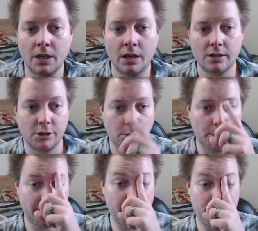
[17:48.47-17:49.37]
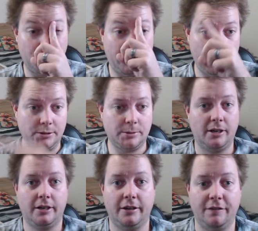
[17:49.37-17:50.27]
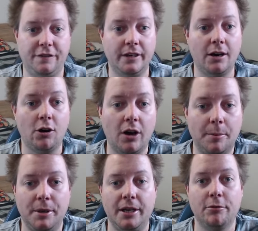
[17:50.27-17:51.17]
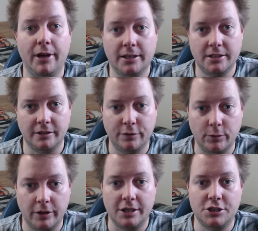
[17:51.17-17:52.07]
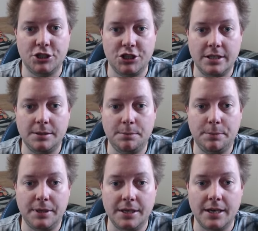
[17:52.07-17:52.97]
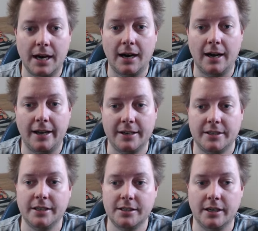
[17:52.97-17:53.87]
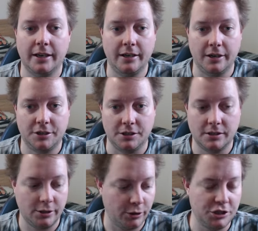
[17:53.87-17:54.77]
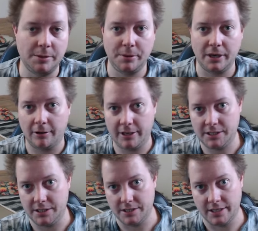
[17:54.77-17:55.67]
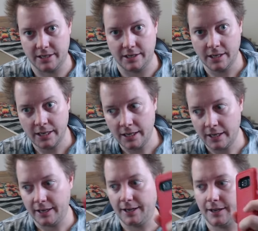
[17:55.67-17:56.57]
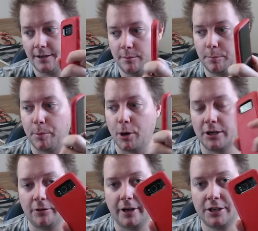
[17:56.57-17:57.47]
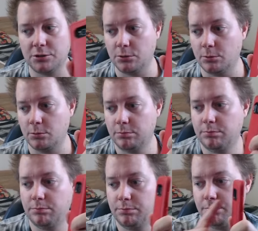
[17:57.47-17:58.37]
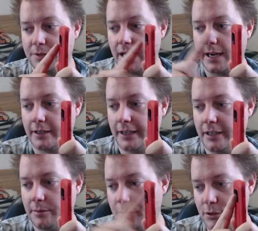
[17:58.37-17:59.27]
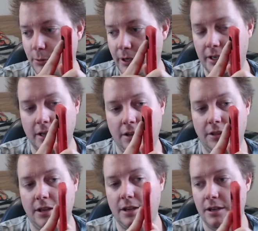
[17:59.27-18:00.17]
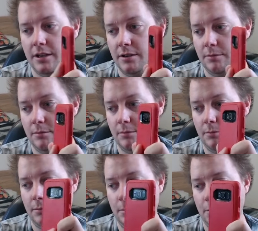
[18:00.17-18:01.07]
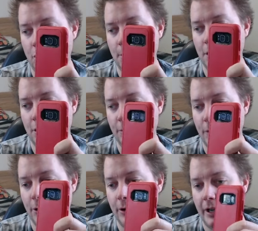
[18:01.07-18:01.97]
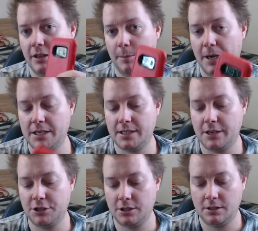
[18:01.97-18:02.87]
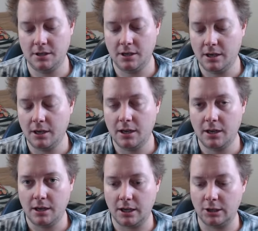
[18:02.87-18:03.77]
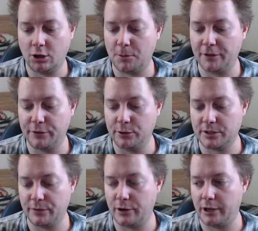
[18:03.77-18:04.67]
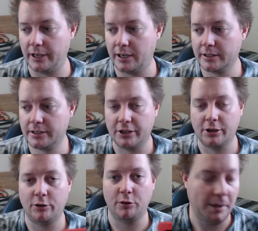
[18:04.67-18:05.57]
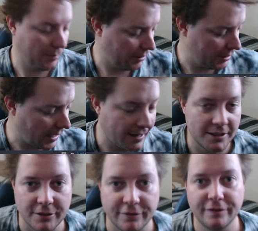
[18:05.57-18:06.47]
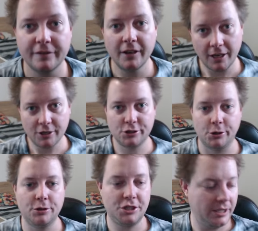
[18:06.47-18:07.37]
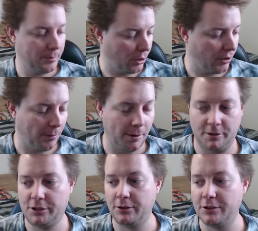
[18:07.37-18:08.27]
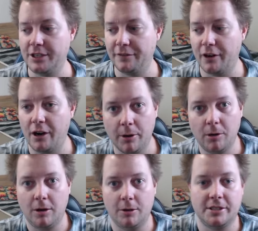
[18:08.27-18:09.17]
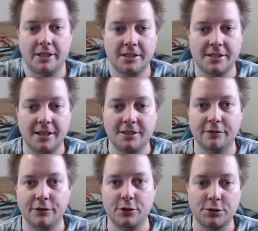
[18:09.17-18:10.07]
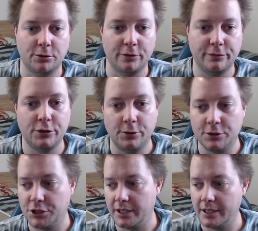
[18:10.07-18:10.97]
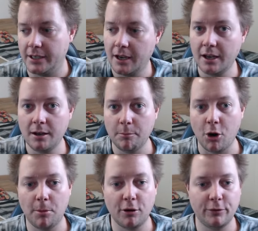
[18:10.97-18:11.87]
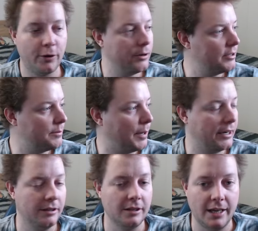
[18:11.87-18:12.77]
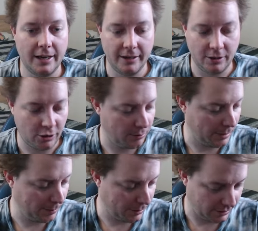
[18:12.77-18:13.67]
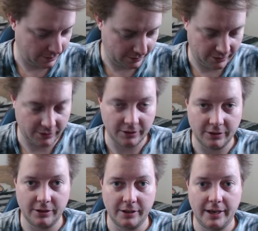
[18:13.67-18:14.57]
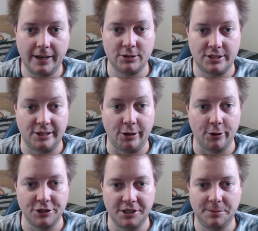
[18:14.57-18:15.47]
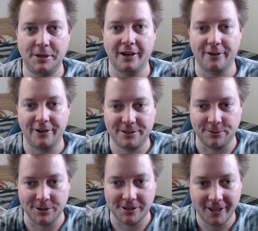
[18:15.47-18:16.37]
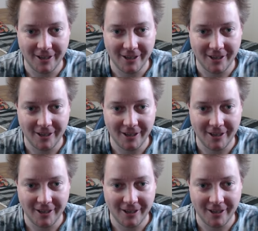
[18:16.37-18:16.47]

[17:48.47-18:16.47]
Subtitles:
So what we're going to do now is we're going to configure IP routing for the GPRS internet connection. So GPRS is the bidirectional data link between the mobile phone and the base station. A of my viewers are very young, so you don't remember the days of 2G, but I remember 2G very well. I was an extensive user of 2G mobile phones back in the day, and I remember how slow GPRS was.